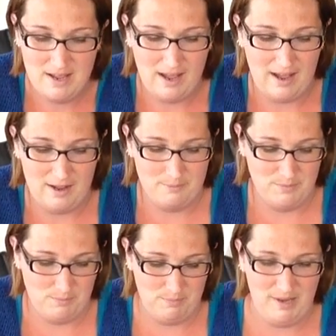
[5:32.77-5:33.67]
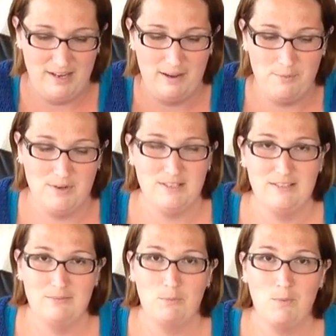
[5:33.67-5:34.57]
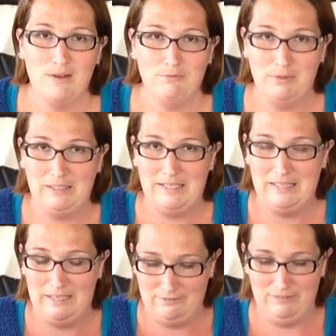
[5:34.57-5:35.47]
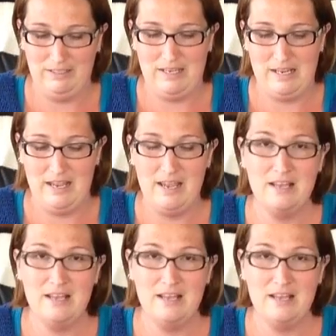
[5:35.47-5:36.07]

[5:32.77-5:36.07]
but I wanted one really lovely,